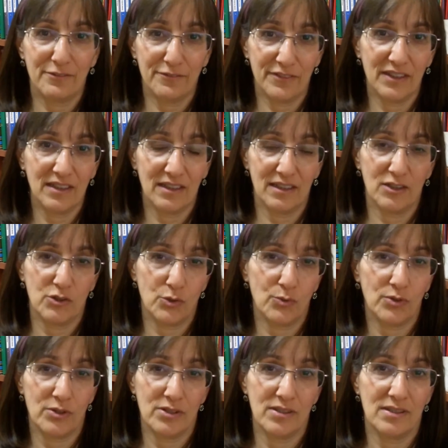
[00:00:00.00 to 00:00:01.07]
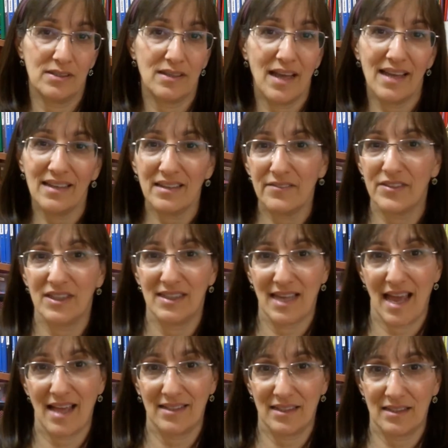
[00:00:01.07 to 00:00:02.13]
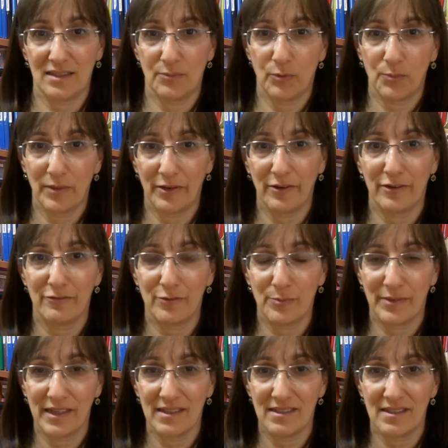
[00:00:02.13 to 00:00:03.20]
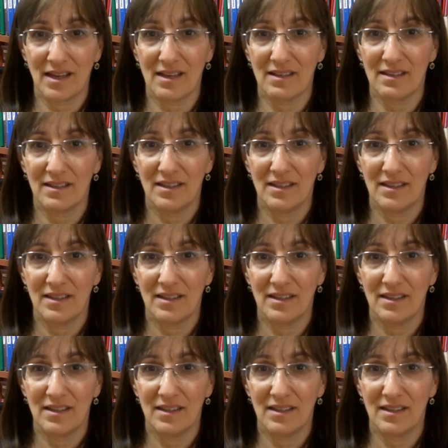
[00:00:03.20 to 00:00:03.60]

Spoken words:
feeling towards any of the tasks preparing for Pesach.